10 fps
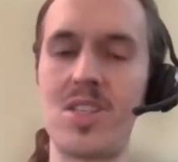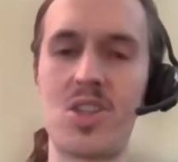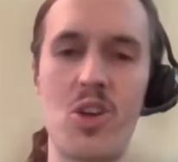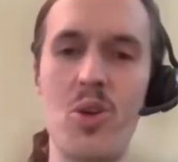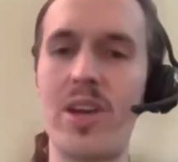
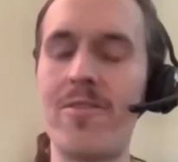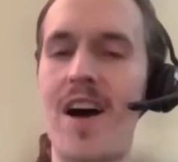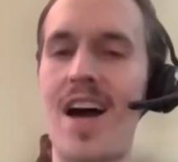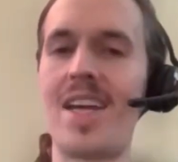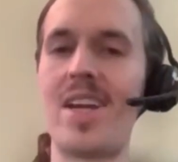So you can
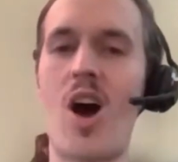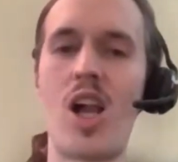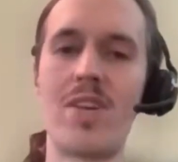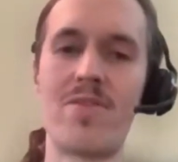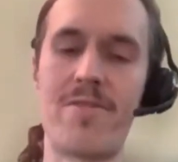find
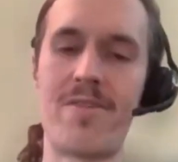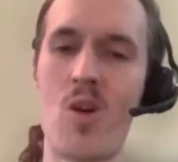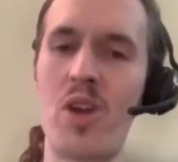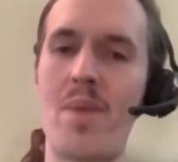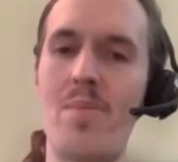all of the
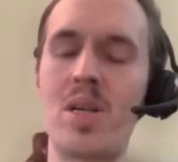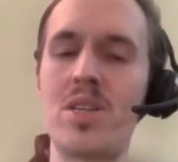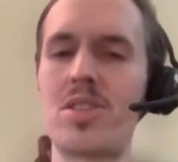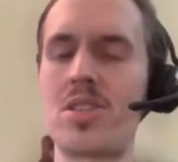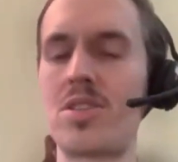phone
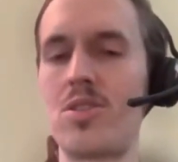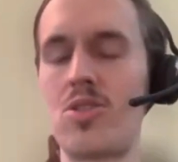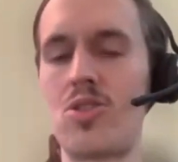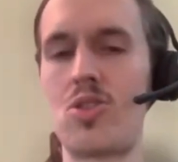numbers